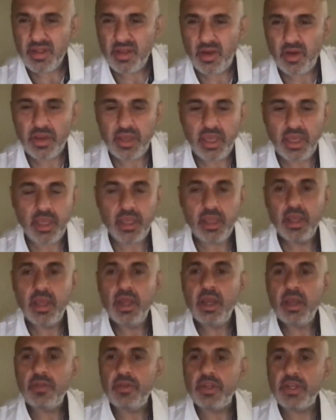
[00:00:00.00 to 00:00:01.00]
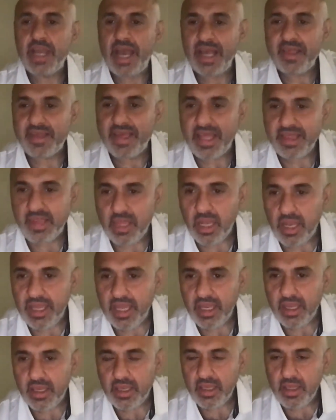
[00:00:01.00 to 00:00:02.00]
Okay. Did you guys get the
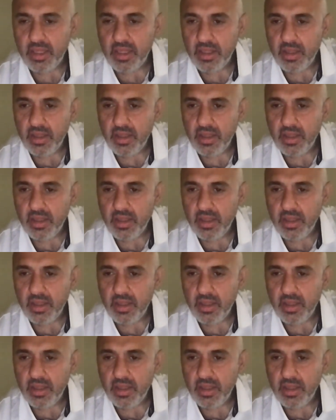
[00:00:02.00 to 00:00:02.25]
link?